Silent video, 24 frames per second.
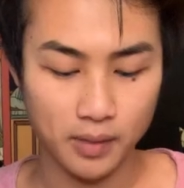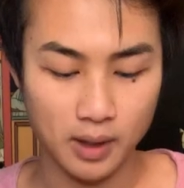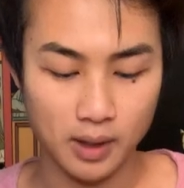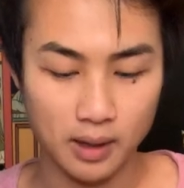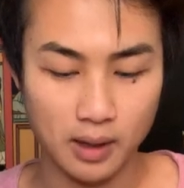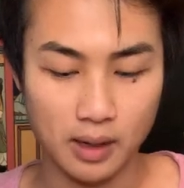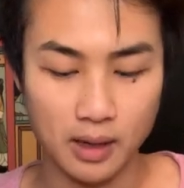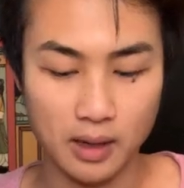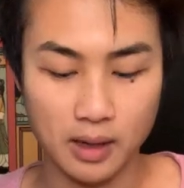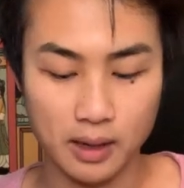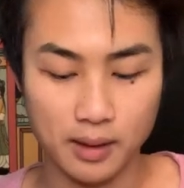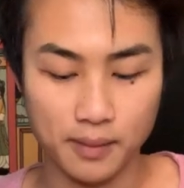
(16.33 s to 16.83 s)

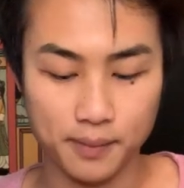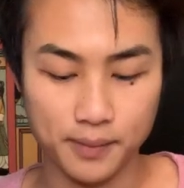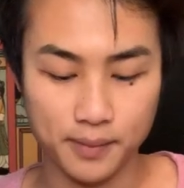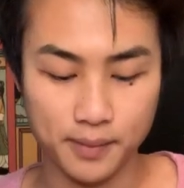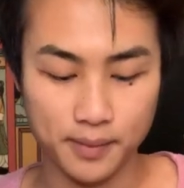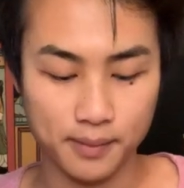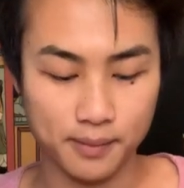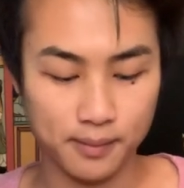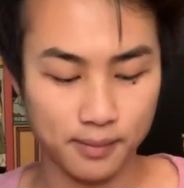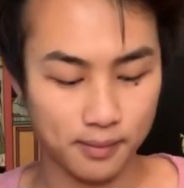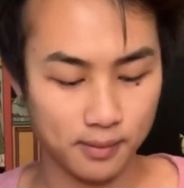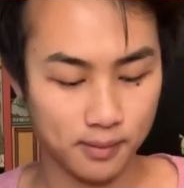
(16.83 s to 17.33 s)

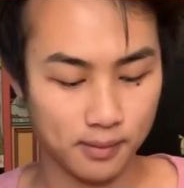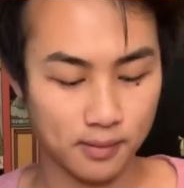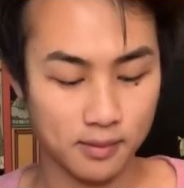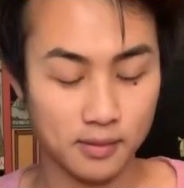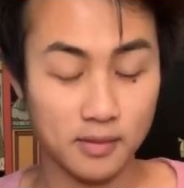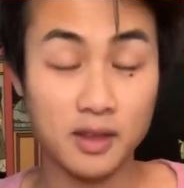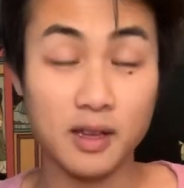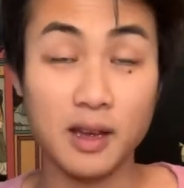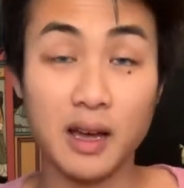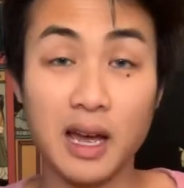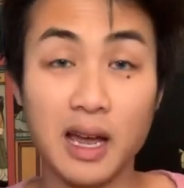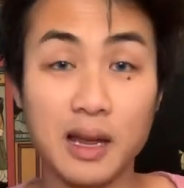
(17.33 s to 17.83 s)

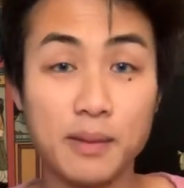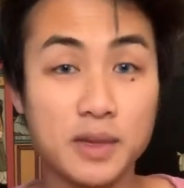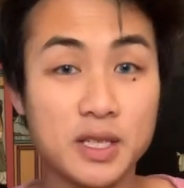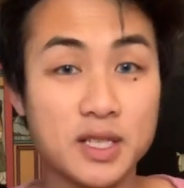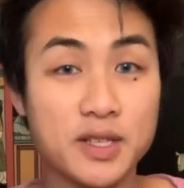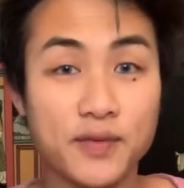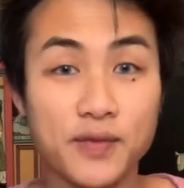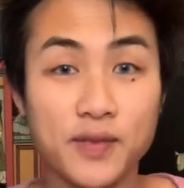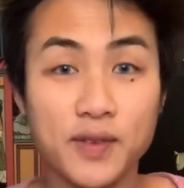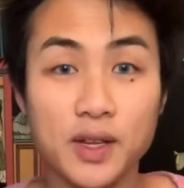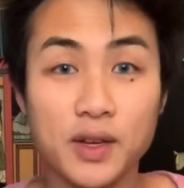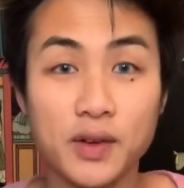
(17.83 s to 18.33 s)
Time is
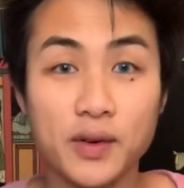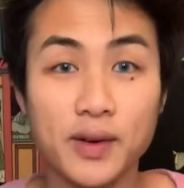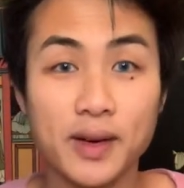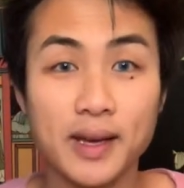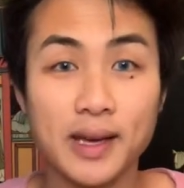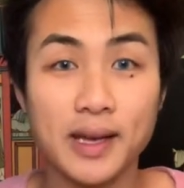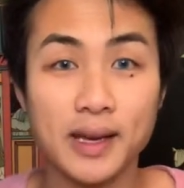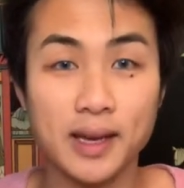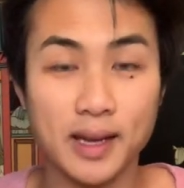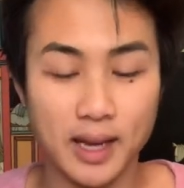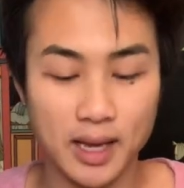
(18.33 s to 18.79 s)
fluid,